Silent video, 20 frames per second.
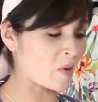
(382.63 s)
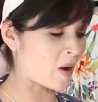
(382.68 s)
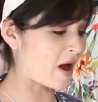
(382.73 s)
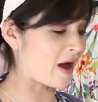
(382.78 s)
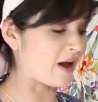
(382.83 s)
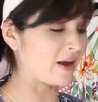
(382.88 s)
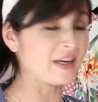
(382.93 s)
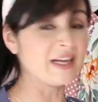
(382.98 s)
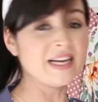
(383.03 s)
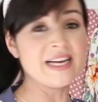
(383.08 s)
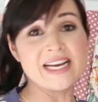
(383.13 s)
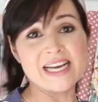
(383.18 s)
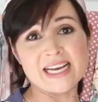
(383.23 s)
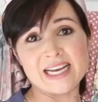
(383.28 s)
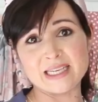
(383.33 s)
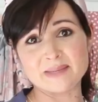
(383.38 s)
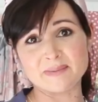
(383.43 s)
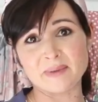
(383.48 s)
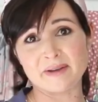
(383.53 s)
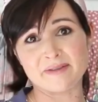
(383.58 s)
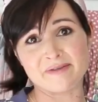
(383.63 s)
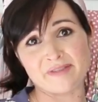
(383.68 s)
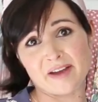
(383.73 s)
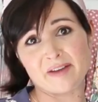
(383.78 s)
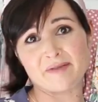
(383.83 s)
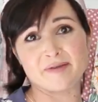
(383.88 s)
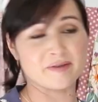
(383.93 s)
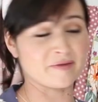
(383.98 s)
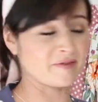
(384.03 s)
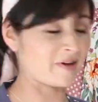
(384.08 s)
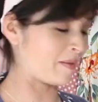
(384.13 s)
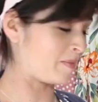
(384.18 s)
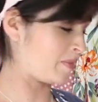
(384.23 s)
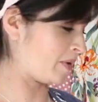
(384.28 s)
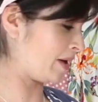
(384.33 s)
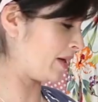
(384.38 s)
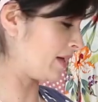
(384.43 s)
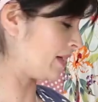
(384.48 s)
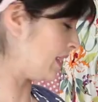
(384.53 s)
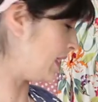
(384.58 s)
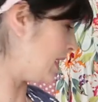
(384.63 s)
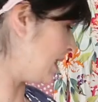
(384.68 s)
while, is my favourite fabric.